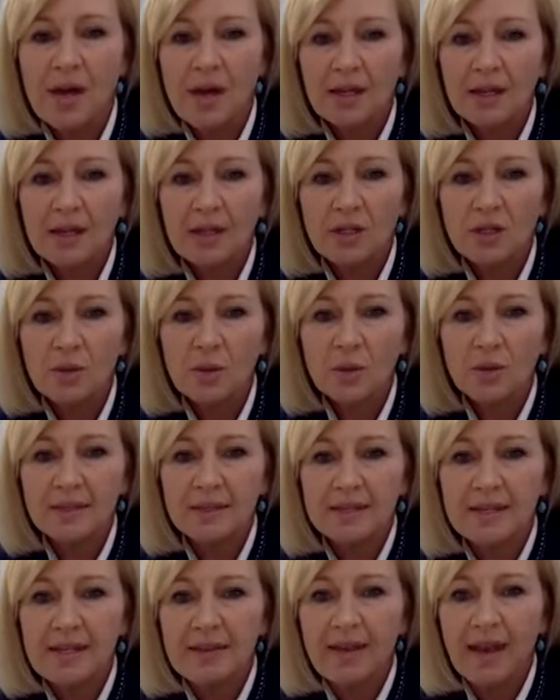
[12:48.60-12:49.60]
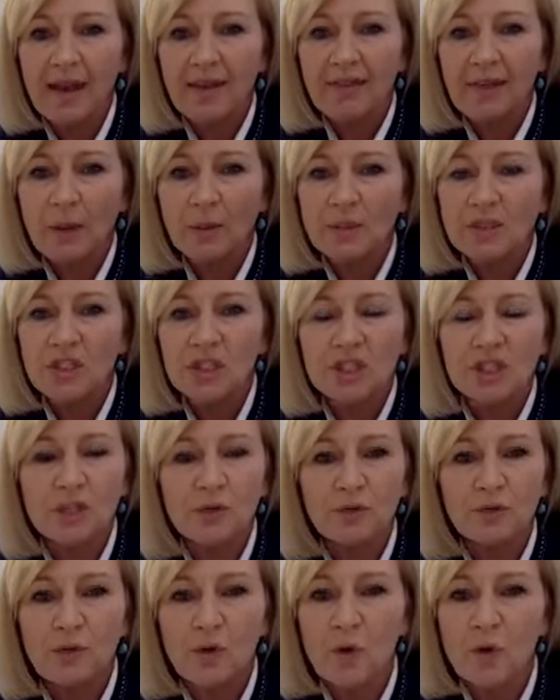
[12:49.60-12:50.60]
can you all see that? That was just the
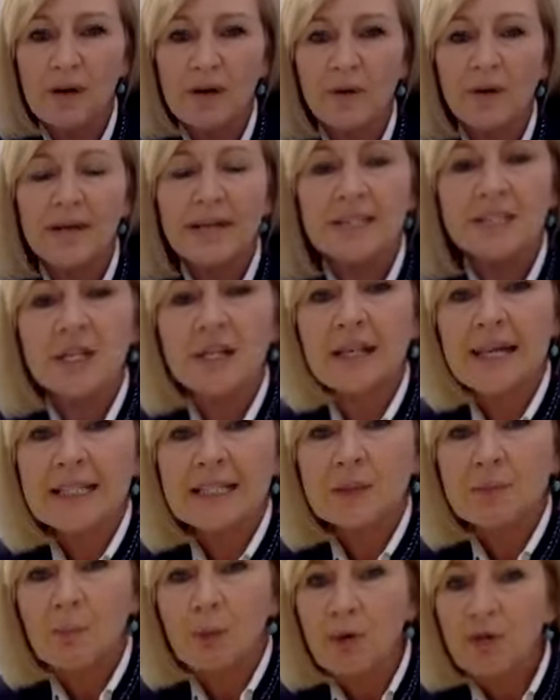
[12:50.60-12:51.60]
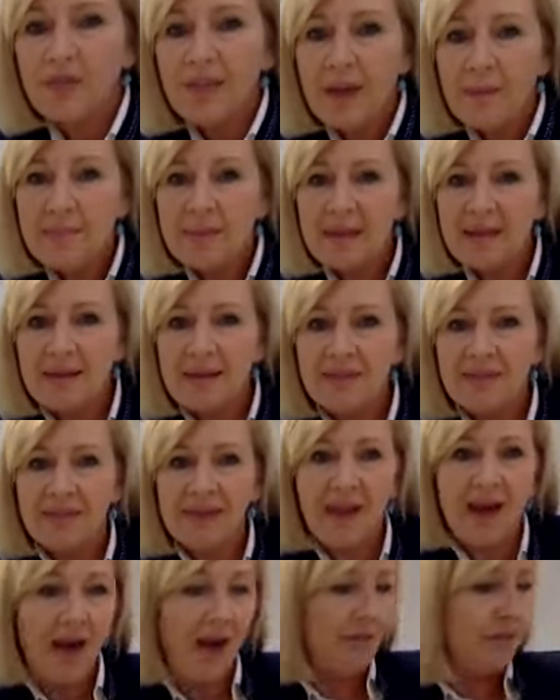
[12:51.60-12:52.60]
four ingredients. So let's put them in
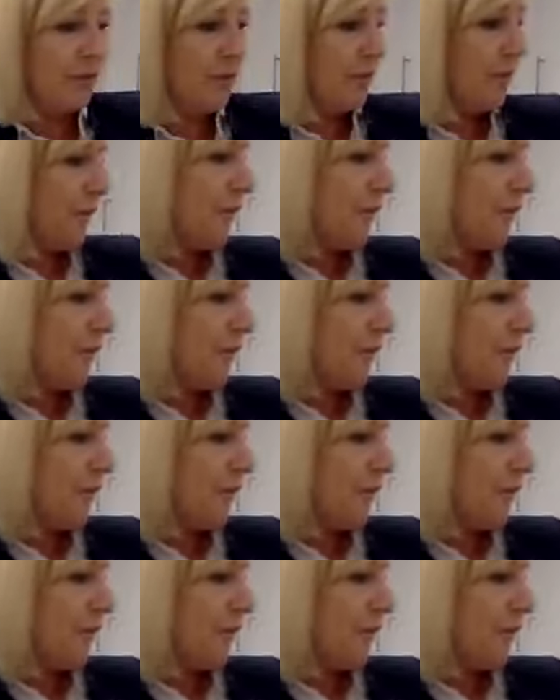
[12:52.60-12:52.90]
the oven for